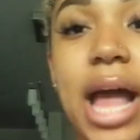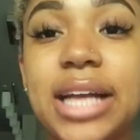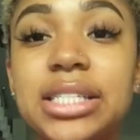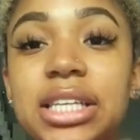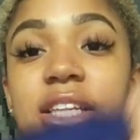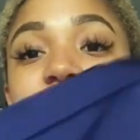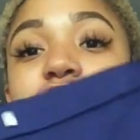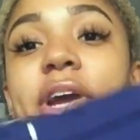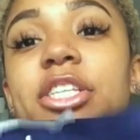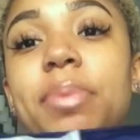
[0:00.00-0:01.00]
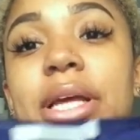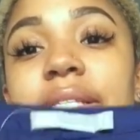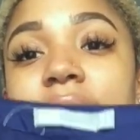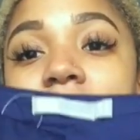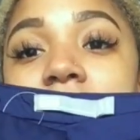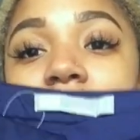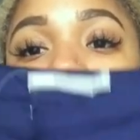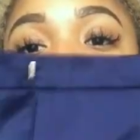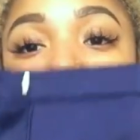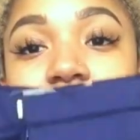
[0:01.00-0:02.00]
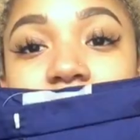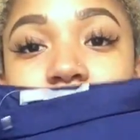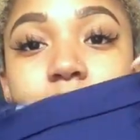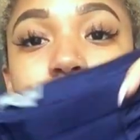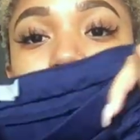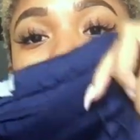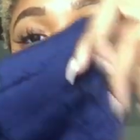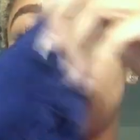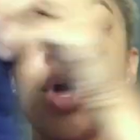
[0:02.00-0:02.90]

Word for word: lastly, the dress pants I got are navy blue